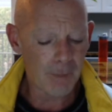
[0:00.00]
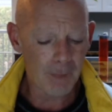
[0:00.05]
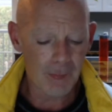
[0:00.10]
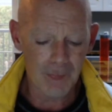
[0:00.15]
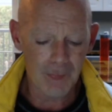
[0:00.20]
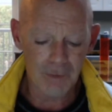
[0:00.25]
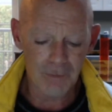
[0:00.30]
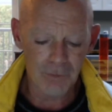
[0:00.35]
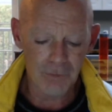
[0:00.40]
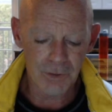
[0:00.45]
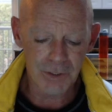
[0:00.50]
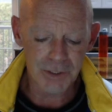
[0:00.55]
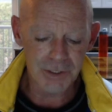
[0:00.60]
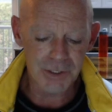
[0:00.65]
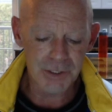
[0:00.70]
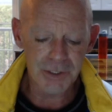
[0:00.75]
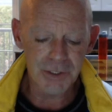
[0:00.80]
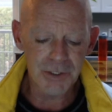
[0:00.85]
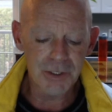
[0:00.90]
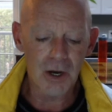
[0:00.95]
this
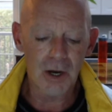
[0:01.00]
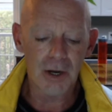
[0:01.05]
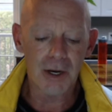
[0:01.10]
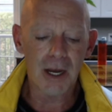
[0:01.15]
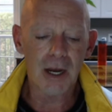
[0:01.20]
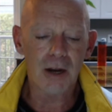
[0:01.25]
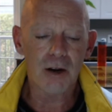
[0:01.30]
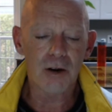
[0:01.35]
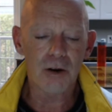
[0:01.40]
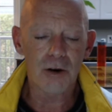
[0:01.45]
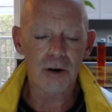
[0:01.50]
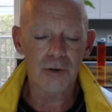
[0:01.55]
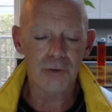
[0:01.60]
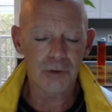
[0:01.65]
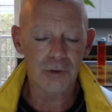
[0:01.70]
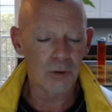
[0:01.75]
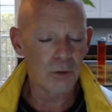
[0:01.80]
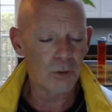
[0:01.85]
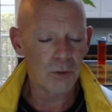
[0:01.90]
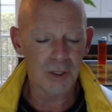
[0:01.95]
is not Eckhart
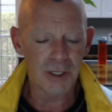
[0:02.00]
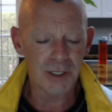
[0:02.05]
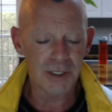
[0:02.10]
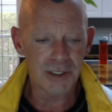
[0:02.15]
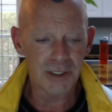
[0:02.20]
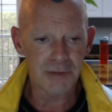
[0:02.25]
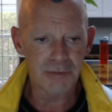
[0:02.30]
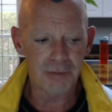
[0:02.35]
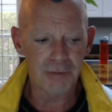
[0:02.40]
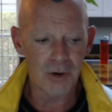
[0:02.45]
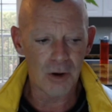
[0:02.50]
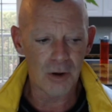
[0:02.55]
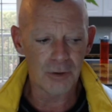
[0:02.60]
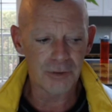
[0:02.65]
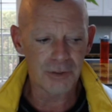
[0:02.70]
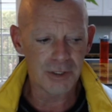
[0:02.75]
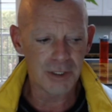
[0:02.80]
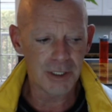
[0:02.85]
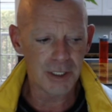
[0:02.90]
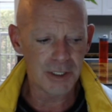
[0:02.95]
Tolle's
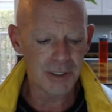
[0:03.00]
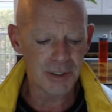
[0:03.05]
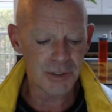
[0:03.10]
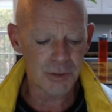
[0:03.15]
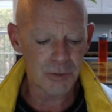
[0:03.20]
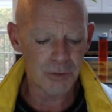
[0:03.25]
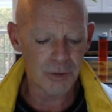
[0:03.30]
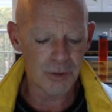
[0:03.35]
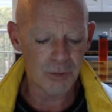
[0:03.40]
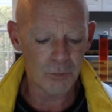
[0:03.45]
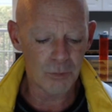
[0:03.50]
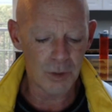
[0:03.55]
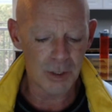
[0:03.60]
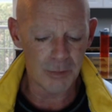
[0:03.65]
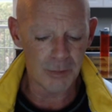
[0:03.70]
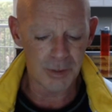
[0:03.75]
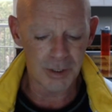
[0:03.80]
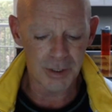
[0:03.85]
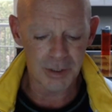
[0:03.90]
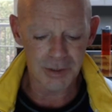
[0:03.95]
fault in any sort of way,
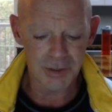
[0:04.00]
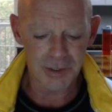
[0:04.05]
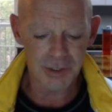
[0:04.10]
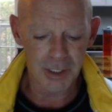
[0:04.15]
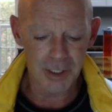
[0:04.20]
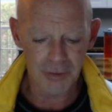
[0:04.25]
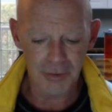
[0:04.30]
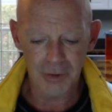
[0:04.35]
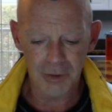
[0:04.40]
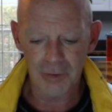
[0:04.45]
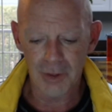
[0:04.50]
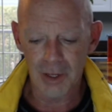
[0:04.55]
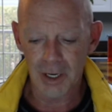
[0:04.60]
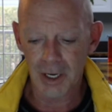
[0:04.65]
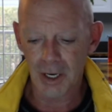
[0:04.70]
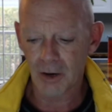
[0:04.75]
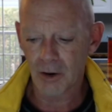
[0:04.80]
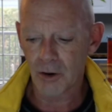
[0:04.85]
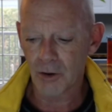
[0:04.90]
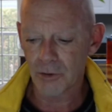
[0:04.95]
because nothing that
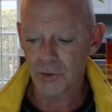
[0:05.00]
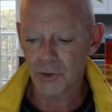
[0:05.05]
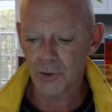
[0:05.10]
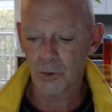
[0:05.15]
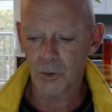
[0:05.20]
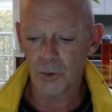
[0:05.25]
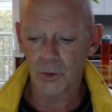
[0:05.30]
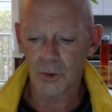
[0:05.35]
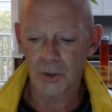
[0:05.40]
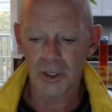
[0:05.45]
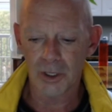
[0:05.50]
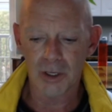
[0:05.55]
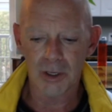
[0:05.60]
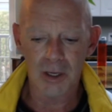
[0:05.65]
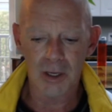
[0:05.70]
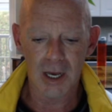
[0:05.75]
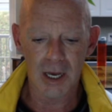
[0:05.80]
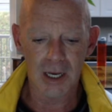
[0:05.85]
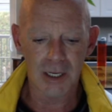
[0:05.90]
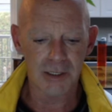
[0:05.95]
Eckhart
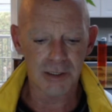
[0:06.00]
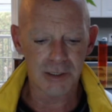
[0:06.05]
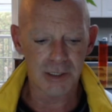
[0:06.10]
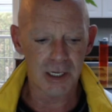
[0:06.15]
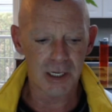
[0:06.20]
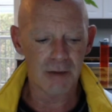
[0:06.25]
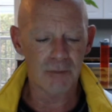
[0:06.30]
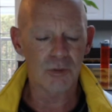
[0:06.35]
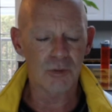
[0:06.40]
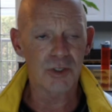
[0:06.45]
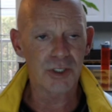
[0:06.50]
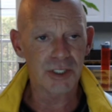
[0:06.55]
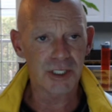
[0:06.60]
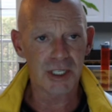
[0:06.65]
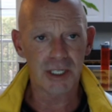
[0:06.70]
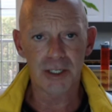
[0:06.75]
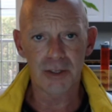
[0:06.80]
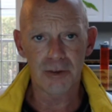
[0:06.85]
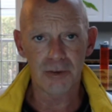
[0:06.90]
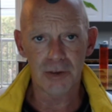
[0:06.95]
Tolle has ever
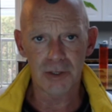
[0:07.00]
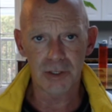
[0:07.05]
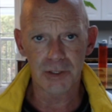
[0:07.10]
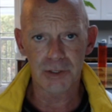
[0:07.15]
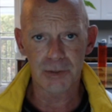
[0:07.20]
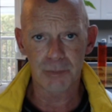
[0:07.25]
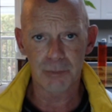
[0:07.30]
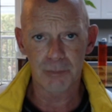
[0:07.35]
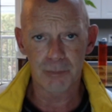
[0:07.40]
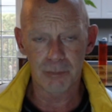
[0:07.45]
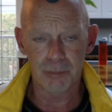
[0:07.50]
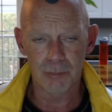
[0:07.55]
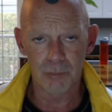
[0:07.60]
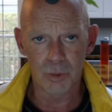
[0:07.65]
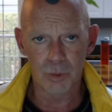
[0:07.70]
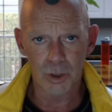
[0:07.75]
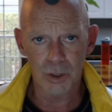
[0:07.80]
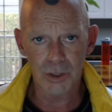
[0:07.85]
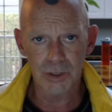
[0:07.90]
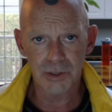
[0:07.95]
said in these
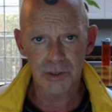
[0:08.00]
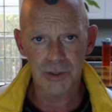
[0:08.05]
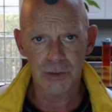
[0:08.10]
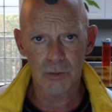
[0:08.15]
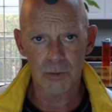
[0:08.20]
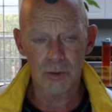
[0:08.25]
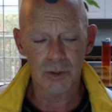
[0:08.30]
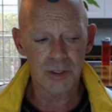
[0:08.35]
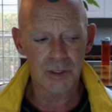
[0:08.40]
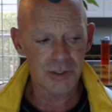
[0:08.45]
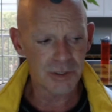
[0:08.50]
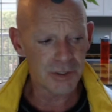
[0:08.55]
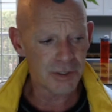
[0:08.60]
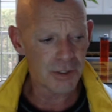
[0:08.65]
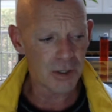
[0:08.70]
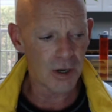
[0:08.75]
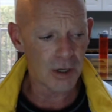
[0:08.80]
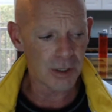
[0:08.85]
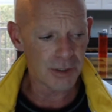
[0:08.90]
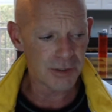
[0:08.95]
books or his
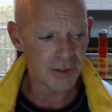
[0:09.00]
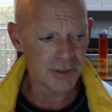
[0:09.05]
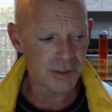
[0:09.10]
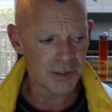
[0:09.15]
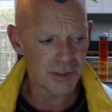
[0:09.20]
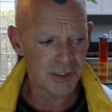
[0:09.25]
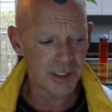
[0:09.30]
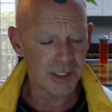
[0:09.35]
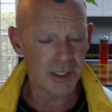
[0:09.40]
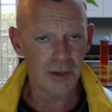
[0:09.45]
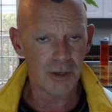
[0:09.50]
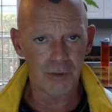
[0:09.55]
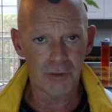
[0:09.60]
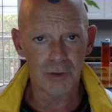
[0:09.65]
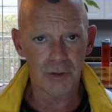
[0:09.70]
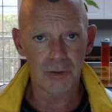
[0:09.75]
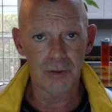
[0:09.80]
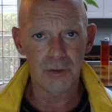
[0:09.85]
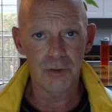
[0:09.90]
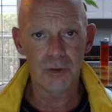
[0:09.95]
talks is
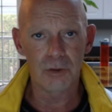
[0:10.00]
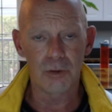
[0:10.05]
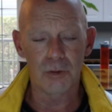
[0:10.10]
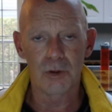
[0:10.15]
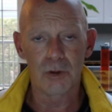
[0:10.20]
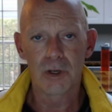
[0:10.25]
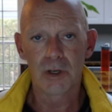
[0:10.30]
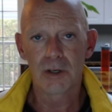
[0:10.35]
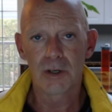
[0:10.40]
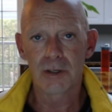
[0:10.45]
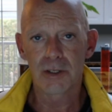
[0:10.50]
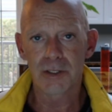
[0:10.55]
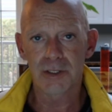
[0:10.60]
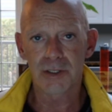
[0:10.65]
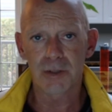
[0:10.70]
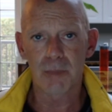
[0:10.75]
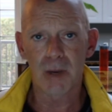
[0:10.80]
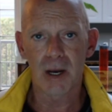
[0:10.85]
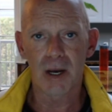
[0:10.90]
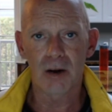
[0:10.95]
anything new. As
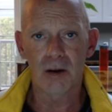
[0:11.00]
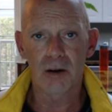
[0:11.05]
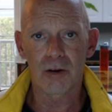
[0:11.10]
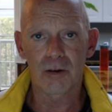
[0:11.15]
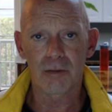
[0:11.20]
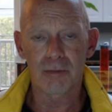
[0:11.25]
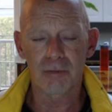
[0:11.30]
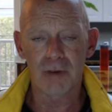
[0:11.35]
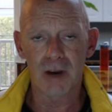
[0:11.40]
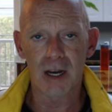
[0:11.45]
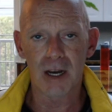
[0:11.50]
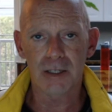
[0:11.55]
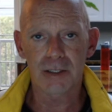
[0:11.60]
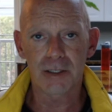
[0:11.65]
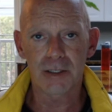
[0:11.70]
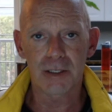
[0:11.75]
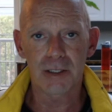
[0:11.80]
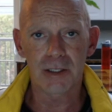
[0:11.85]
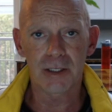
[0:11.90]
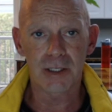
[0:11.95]
a matter of fact,
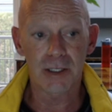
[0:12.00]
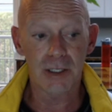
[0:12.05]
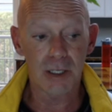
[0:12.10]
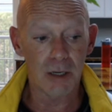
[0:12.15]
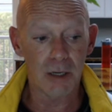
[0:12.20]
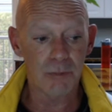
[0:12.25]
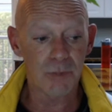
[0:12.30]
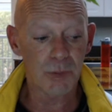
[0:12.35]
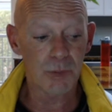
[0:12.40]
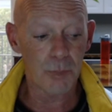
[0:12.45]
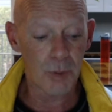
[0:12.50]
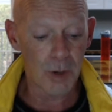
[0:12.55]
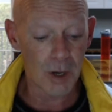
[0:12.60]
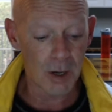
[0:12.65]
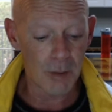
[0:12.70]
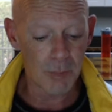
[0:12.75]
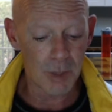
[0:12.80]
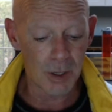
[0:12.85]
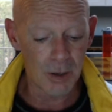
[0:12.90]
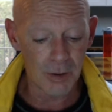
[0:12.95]
it comes
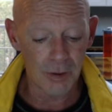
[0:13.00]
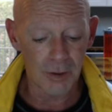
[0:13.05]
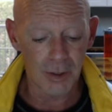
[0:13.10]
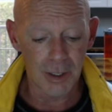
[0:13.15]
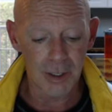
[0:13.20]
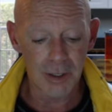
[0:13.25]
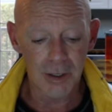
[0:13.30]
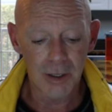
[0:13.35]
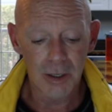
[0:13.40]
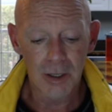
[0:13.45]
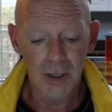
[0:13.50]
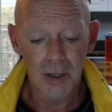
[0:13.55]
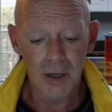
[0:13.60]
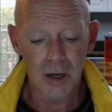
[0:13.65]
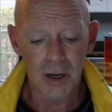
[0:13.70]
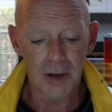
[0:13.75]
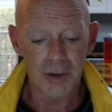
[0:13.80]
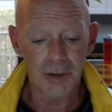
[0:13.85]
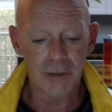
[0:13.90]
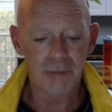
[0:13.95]
primarily
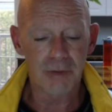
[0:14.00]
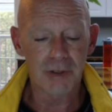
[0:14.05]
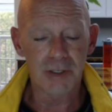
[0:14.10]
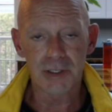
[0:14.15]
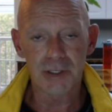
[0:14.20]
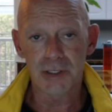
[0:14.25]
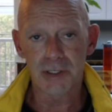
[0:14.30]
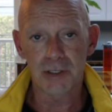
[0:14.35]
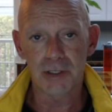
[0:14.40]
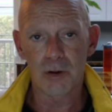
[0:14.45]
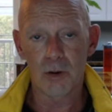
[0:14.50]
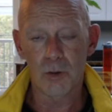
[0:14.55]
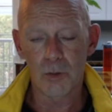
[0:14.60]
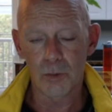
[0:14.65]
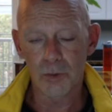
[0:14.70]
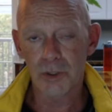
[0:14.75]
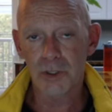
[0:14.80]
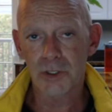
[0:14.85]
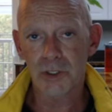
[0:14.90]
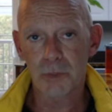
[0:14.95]
out of his
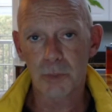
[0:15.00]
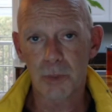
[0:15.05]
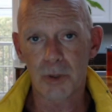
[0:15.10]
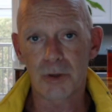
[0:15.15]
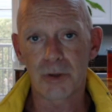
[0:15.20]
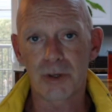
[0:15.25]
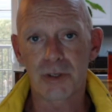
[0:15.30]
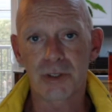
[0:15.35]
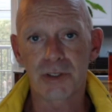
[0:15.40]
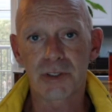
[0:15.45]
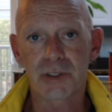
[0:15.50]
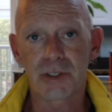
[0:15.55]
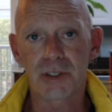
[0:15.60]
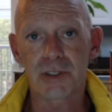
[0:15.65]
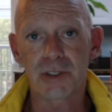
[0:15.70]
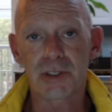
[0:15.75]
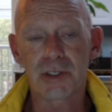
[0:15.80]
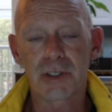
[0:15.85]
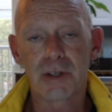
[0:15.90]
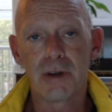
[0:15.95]
own
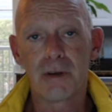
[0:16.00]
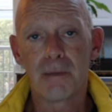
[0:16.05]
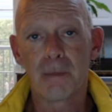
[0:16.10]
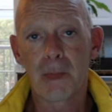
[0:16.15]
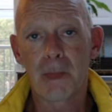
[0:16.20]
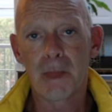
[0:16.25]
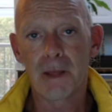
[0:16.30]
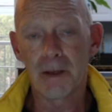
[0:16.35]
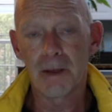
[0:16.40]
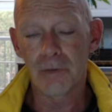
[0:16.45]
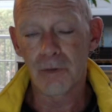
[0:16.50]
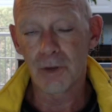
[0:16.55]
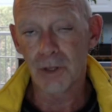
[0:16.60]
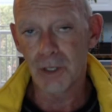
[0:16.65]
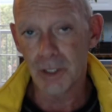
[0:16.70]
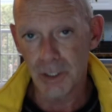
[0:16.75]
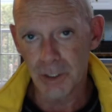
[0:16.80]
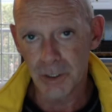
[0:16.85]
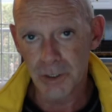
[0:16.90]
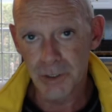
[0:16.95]
experiences in
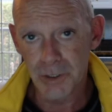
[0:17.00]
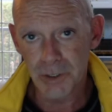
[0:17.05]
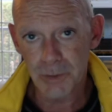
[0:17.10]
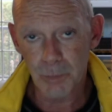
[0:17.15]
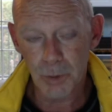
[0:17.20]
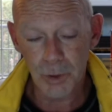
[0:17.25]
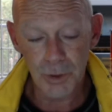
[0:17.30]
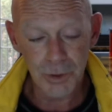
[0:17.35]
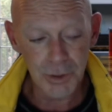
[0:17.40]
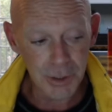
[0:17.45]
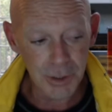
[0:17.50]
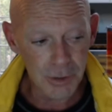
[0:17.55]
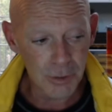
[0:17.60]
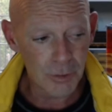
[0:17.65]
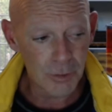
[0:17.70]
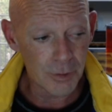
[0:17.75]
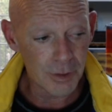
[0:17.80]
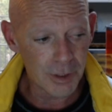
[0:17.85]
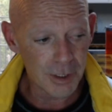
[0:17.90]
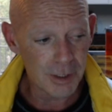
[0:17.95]
the East,
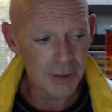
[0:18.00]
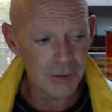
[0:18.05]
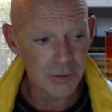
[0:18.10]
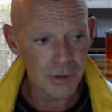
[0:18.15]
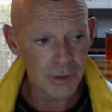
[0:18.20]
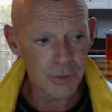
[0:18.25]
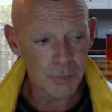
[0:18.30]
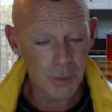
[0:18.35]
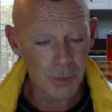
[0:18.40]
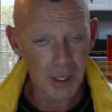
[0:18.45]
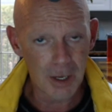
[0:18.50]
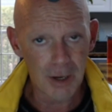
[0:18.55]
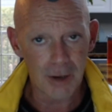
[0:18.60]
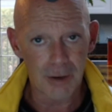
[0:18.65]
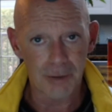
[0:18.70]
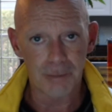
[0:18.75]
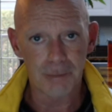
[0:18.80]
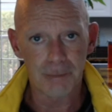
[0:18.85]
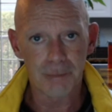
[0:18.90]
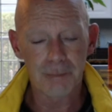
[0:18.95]
particularly in
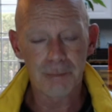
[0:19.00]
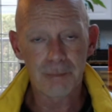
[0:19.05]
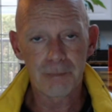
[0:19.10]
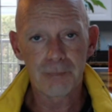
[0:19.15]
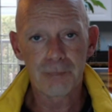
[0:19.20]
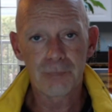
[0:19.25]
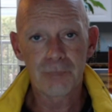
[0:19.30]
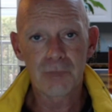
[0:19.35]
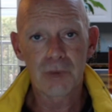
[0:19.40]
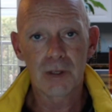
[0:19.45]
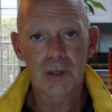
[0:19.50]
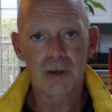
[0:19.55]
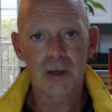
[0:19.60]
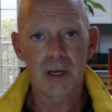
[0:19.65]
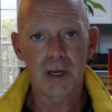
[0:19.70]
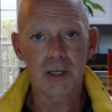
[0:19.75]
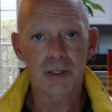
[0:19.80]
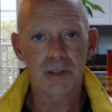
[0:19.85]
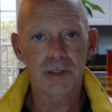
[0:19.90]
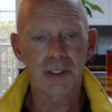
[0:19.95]
Japan,
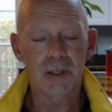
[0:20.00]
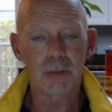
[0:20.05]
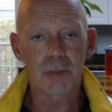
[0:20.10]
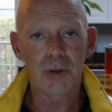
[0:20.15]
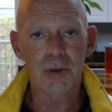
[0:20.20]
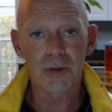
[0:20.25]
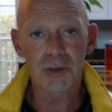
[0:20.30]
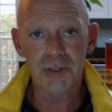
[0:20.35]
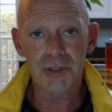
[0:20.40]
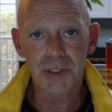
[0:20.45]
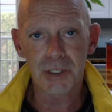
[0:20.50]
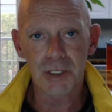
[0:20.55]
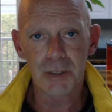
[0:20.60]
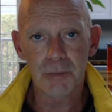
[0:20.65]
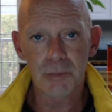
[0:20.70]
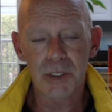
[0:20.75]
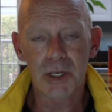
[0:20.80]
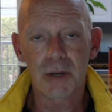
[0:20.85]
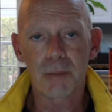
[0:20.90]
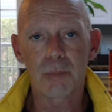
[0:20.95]
and some of the
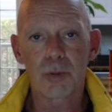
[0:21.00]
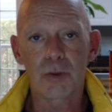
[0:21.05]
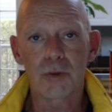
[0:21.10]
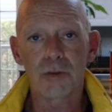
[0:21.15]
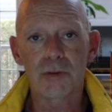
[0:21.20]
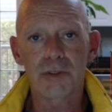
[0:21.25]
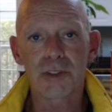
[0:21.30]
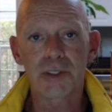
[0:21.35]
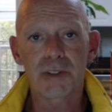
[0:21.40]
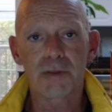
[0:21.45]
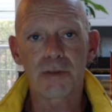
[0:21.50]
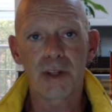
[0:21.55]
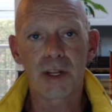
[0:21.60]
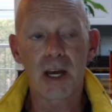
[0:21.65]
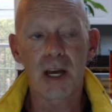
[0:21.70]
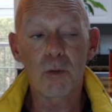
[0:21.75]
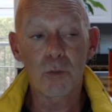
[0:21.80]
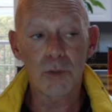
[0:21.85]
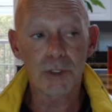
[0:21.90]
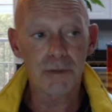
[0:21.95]
same temples that
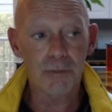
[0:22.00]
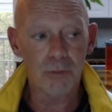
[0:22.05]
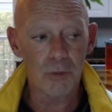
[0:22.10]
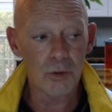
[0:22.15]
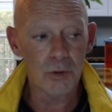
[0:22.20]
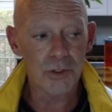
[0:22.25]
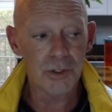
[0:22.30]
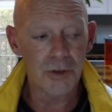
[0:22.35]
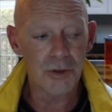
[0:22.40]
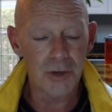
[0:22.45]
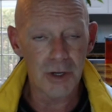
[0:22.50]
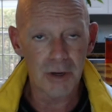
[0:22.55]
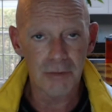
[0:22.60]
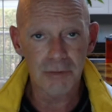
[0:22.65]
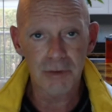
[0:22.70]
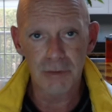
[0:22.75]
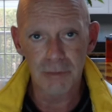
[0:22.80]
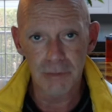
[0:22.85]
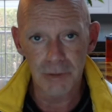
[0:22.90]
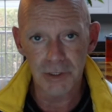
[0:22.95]
I was fortunate enough
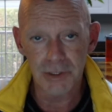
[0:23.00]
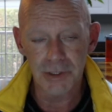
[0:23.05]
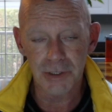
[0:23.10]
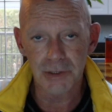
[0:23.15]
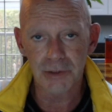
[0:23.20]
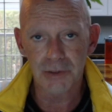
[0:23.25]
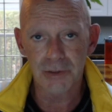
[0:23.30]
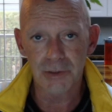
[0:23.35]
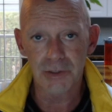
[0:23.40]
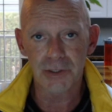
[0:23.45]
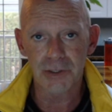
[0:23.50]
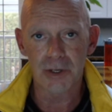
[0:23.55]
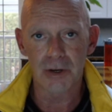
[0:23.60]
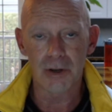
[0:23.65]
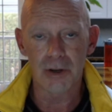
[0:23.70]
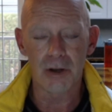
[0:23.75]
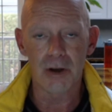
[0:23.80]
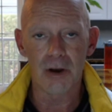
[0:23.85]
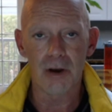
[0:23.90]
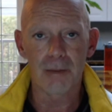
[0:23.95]
to visit and
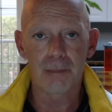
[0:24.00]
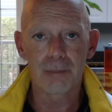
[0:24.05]
study at.